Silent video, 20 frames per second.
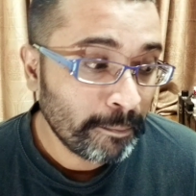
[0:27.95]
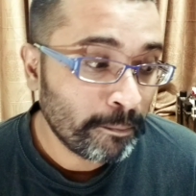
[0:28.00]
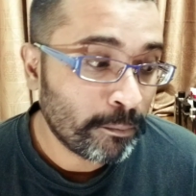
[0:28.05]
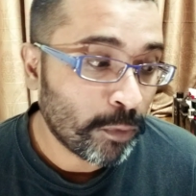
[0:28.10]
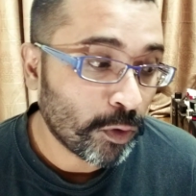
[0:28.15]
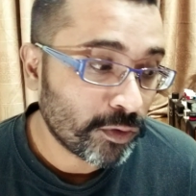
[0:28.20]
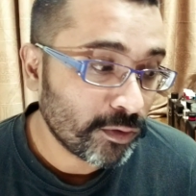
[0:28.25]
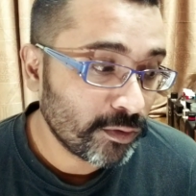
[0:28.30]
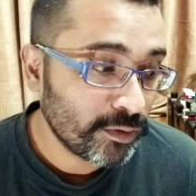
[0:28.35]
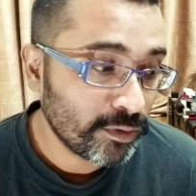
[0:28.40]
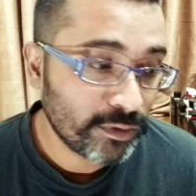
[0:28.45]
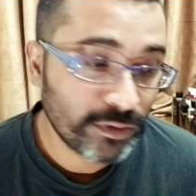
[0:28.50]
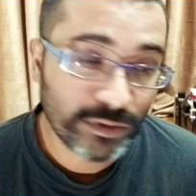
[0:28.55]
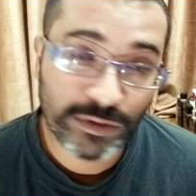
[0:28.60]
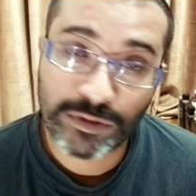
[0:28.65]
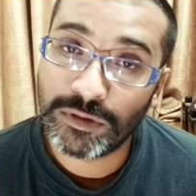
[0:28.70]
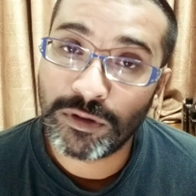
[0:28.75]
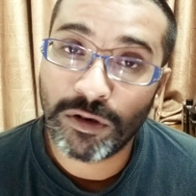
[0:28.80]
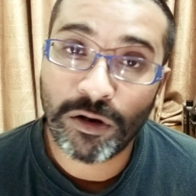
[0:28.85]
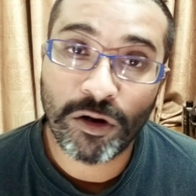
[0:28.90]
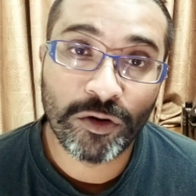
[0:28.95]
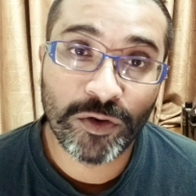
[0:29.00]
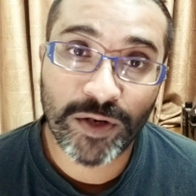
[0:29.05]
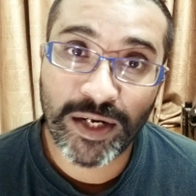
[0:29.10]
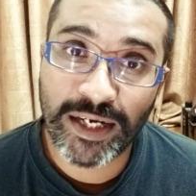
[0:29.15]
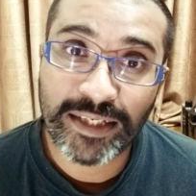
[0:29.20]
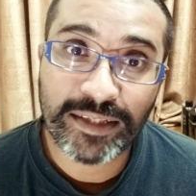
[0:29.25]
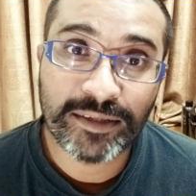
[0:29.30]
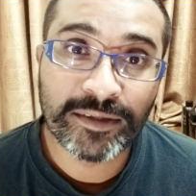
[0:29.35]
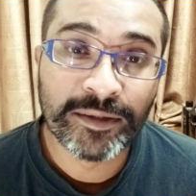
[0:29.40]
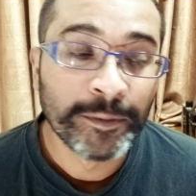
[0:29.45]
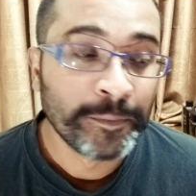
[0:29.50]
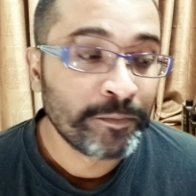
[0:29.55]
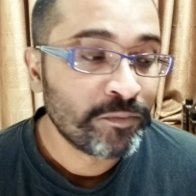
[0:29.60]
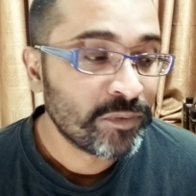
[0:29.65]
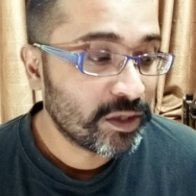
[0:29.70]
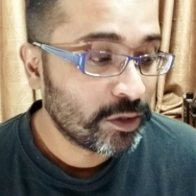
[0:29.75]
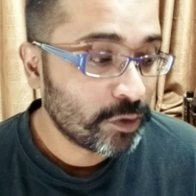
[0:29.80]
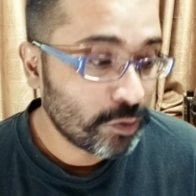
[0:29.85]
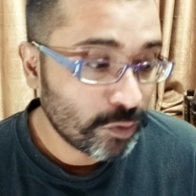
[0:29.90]
Bottle looks alright
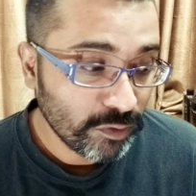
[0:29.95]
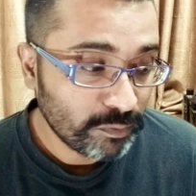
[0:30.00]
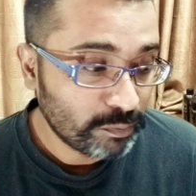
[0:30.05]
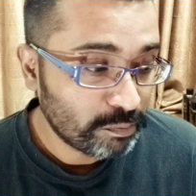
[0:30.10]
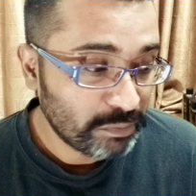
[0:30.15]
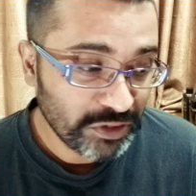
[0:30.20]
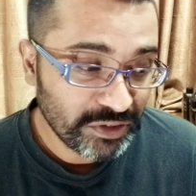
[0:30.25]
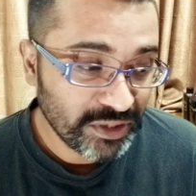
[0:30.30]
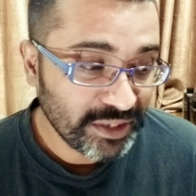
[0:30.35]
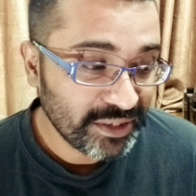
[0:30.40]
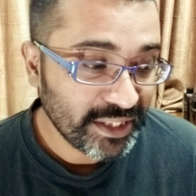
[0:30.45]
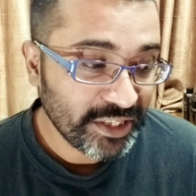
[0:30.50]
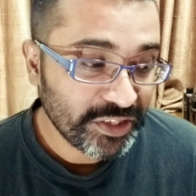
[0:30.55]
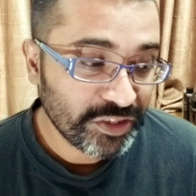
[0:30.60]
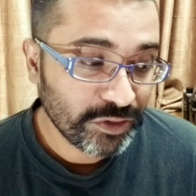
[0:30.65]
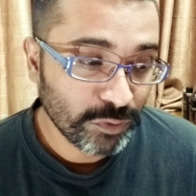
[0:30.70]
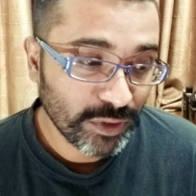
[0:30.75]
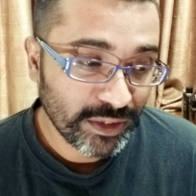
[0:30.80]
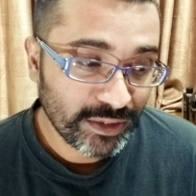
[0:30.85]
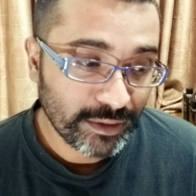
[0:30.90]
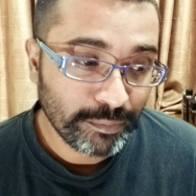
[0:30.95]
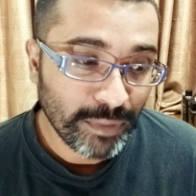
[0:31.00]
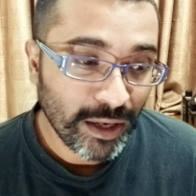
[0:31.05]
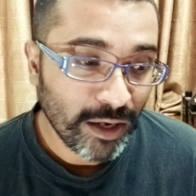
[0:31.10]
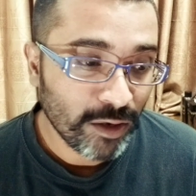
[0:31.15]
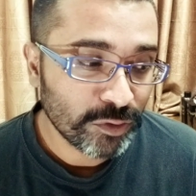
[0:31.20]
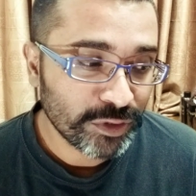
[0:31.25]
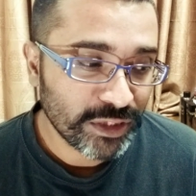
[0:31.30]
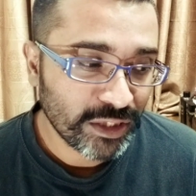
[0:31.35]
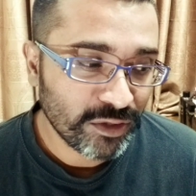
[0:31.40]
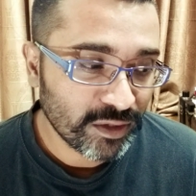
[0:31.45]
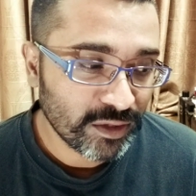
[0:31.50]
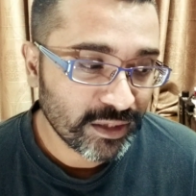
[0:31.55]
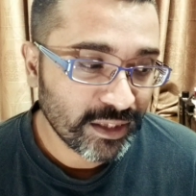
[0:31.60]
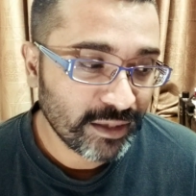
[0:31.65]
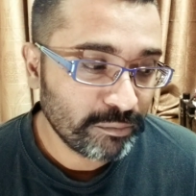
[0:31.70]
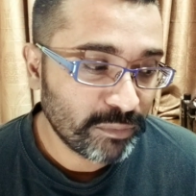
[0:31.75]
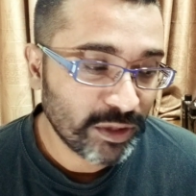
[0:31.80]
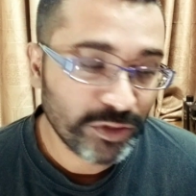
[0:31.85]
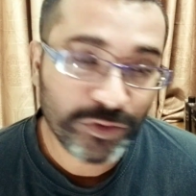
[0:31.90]
good presentation with the pouch and all
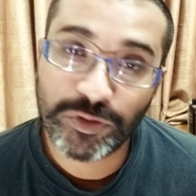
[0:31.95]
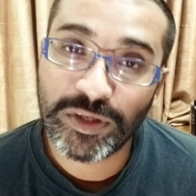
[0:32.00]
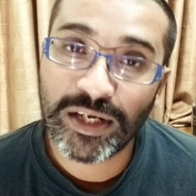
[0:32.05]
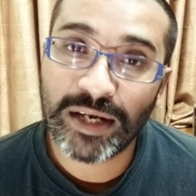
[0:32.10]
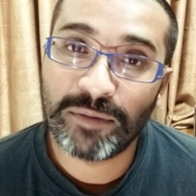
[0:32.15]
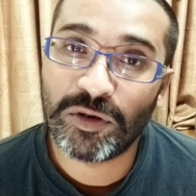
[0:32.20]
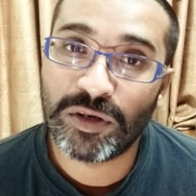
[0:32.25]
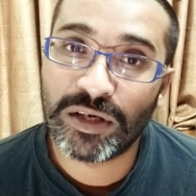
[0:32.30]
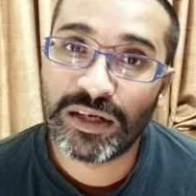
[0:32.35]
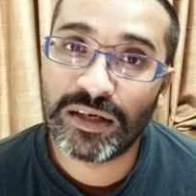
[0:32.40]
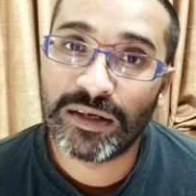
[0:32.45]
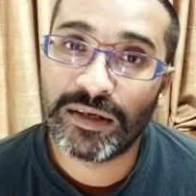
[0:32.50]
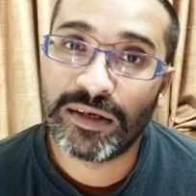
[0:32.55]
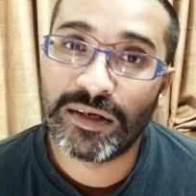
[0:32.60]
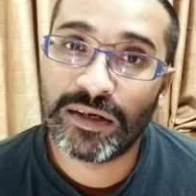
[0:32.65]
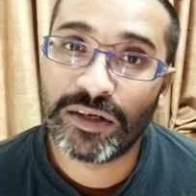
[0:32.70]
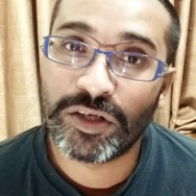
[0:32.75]
that but today I'm gonna